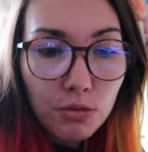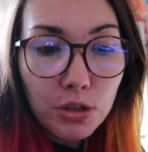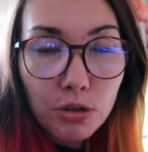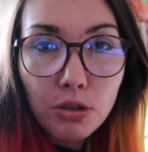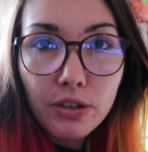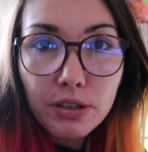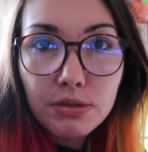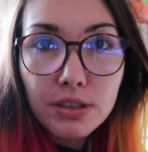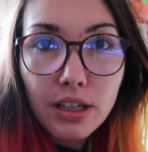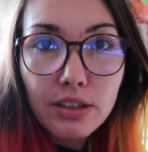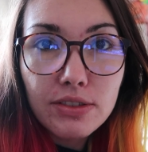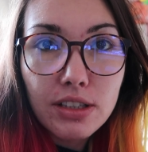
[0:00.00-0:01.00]
tutorial
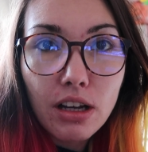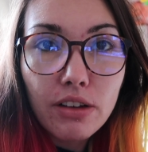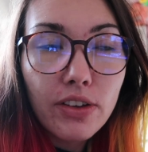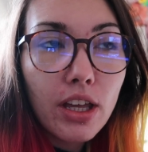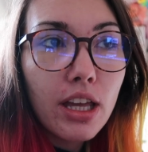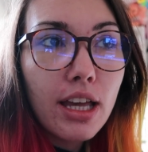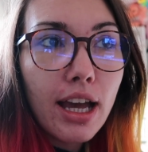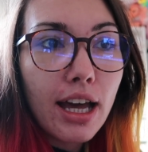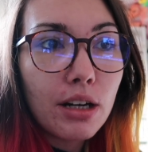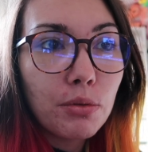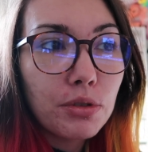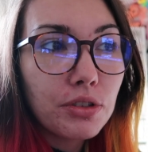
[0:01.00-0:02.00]
side of stuff,
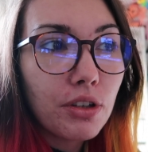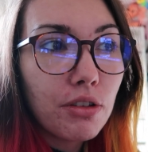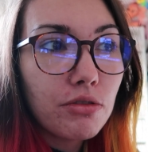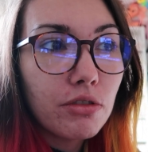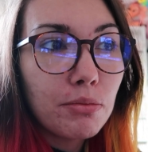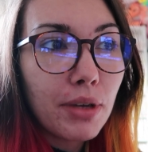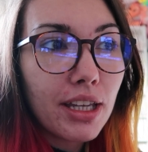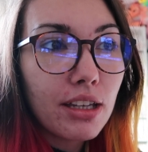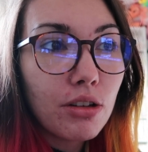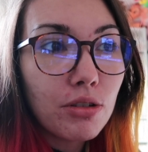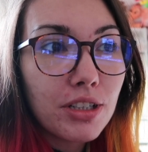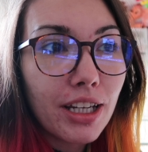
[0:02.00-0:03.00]
and I want to go through and
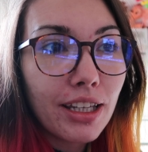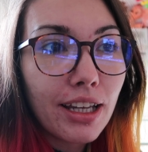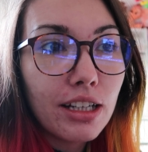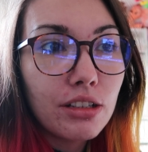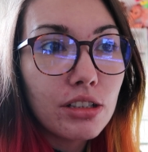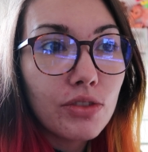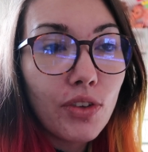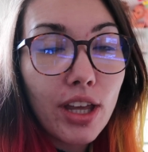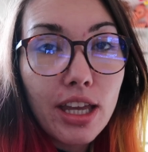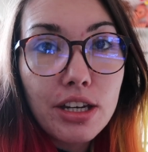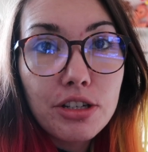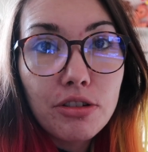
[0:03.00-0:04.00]
make content calendars for
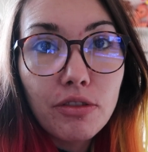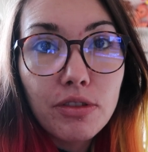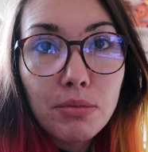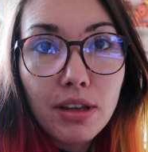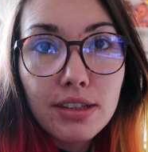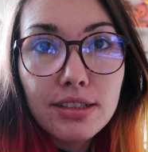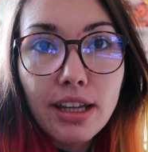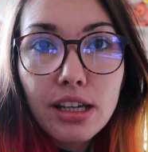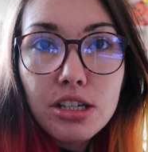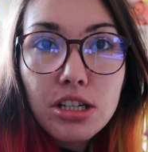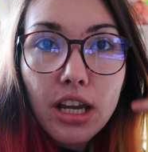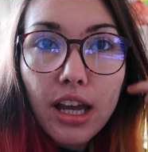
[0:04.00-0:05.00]
each of the months
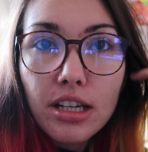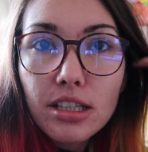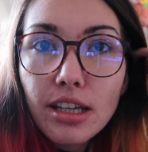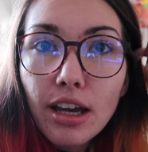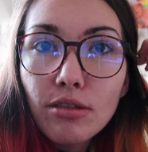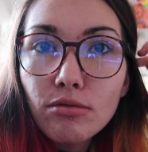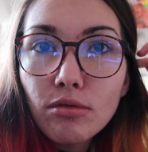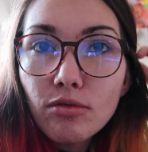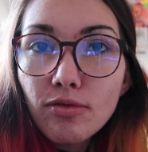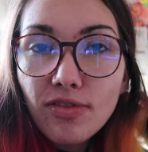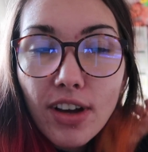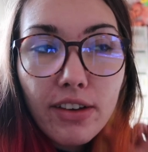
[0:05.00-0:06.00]
next year and just get
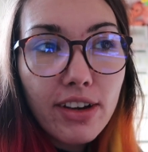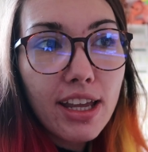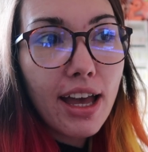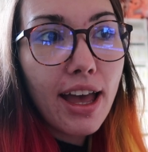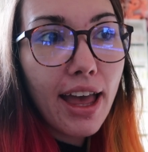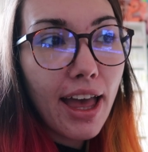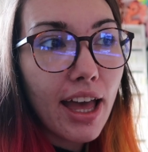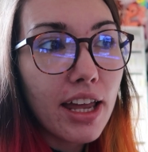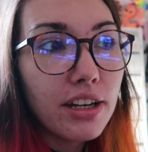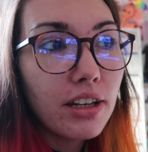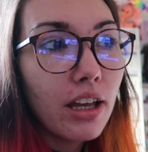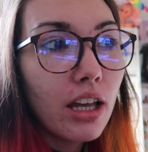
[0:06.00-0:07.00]
very
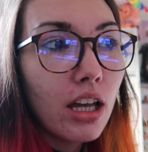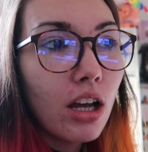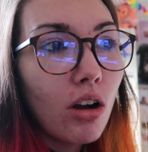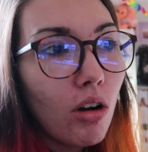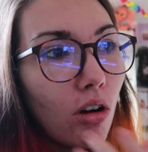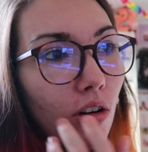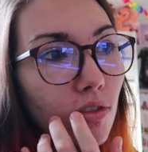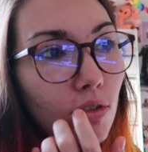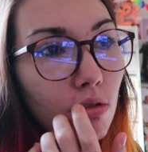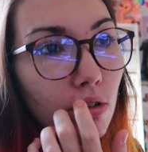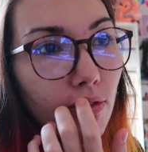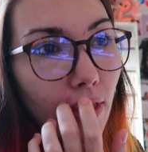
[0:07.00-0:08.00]
ahead of
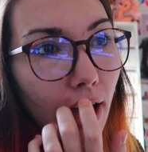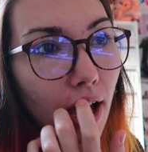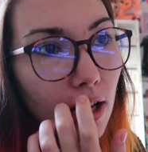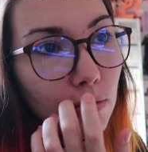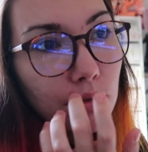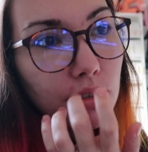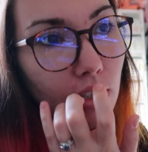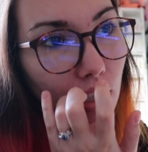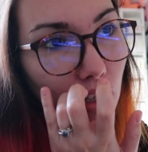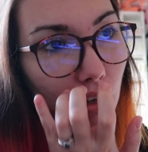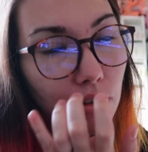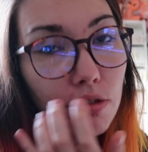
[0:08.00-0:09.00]
all of that. And I'm also
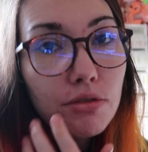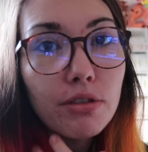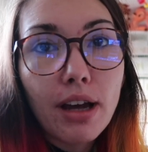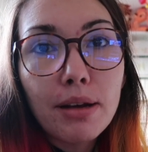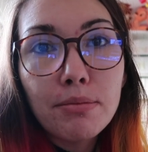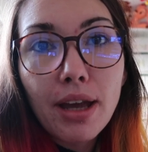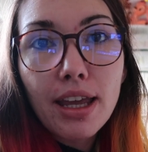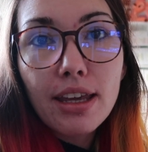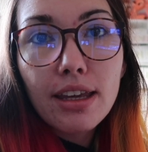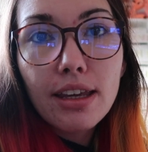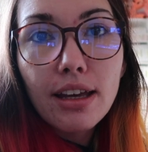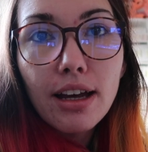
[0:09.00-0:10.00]
going to go through and
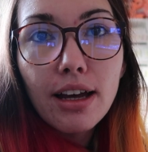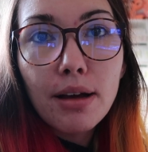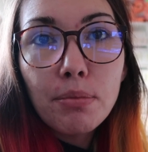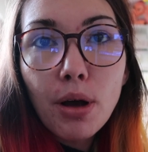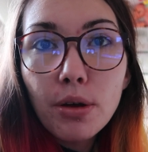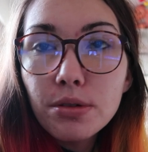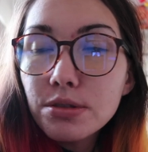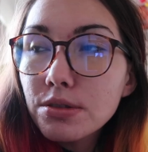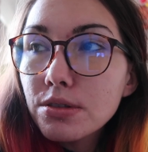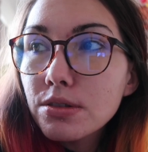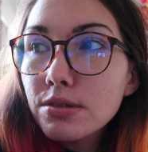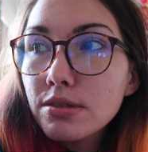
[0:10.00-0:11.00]
make
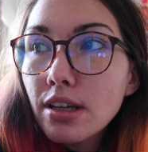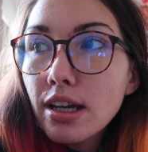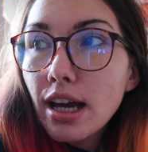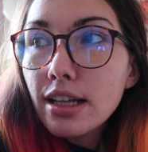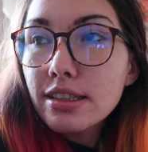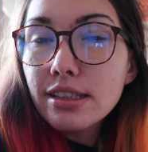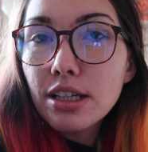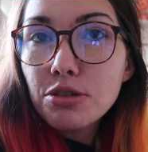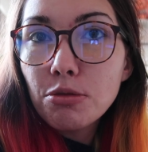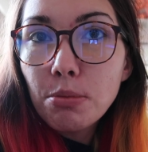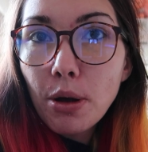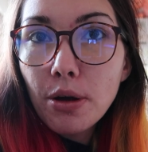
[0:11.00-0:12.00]
posts and
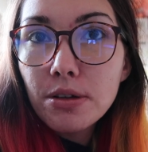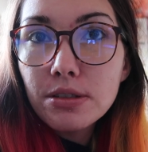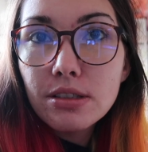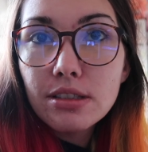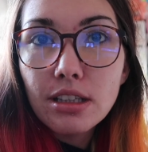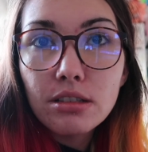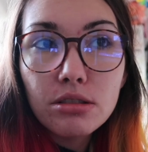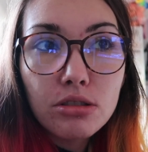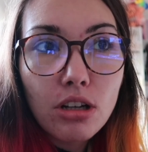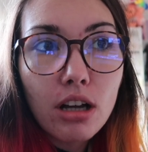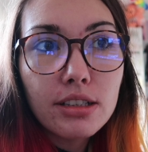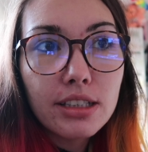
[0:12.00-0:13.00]
schedule posts and
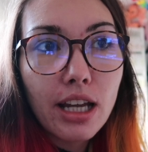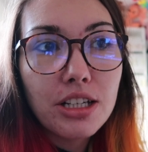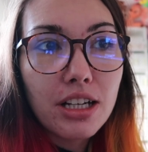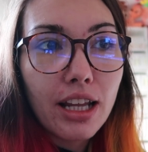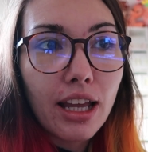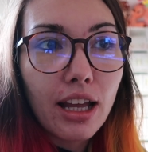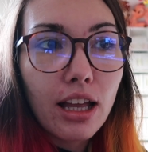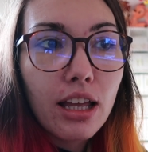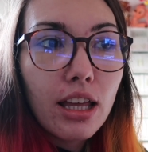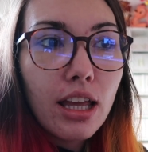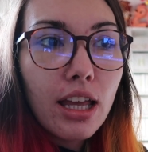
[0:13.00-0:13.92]
start scheduling